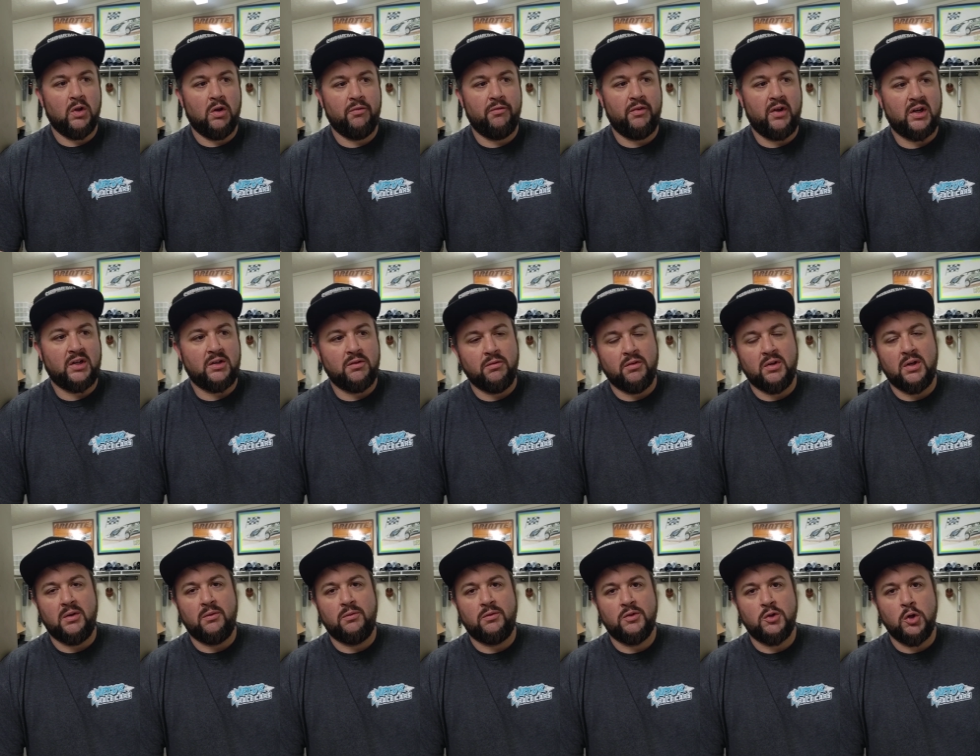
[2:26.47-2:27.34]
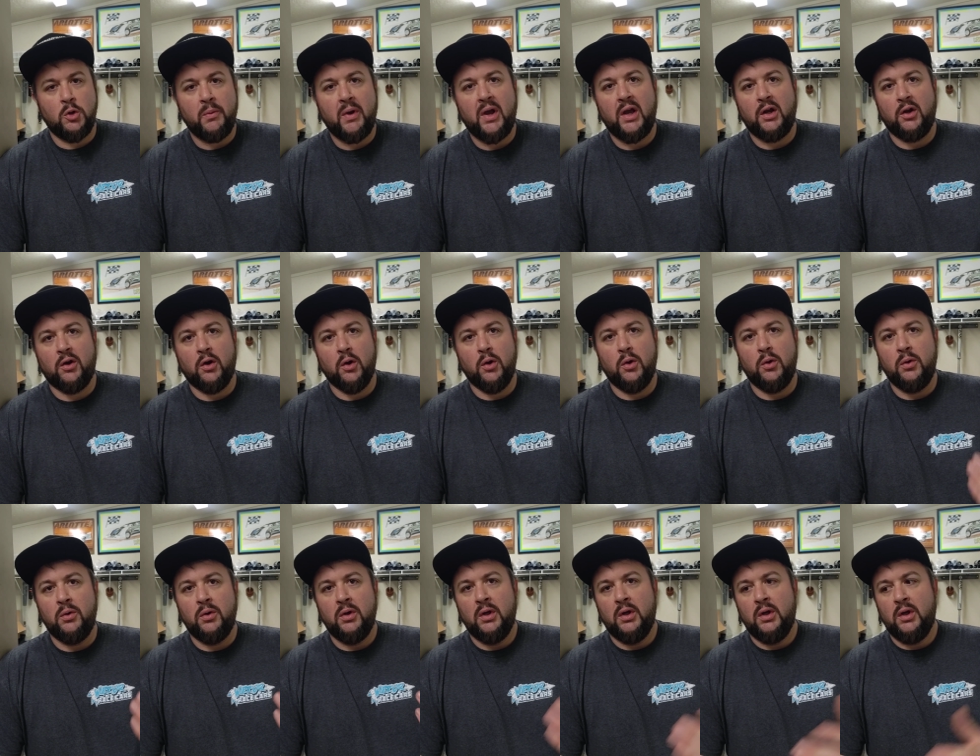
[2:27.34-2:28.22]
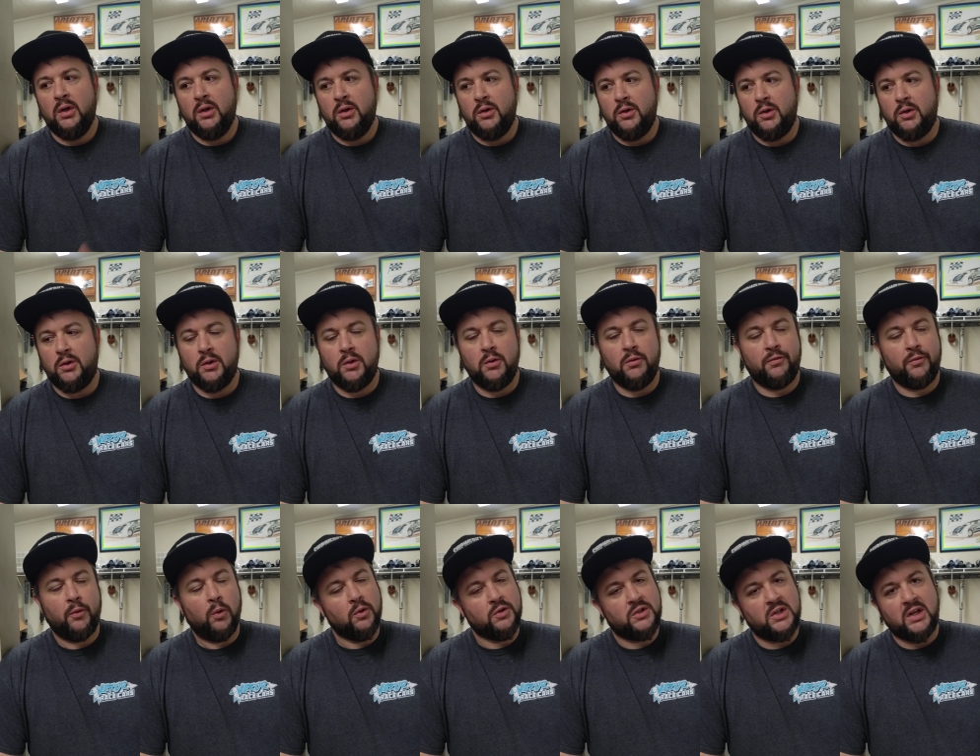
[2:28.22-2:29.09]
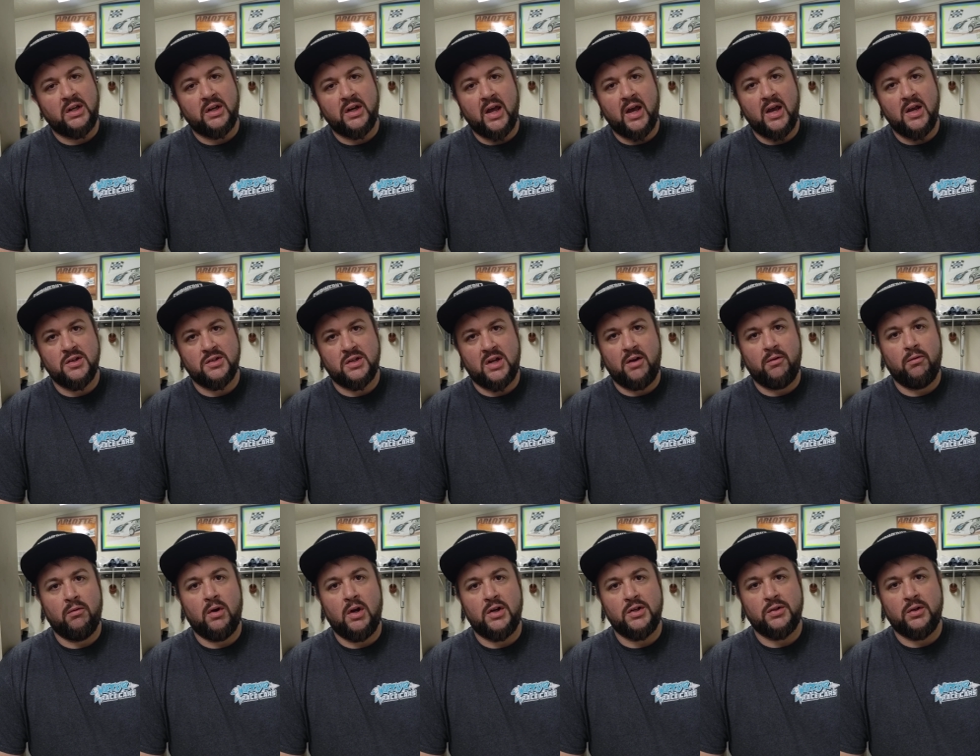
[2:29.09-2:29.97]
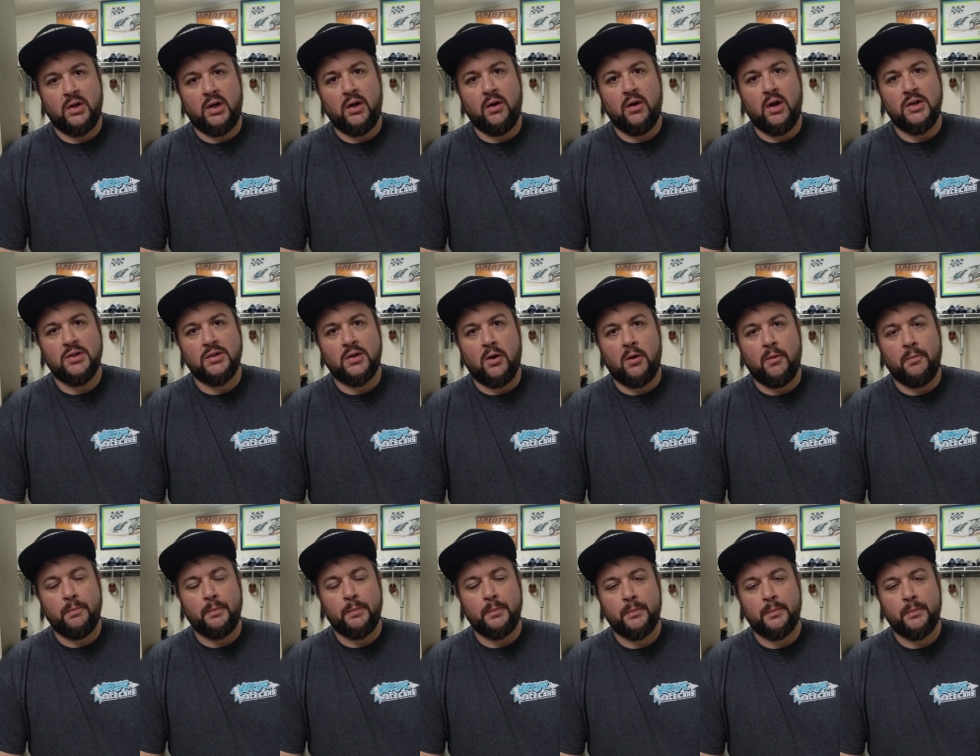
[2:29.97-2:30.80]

effectively, two-man crew, you could do 14 days and have a race-ready race car.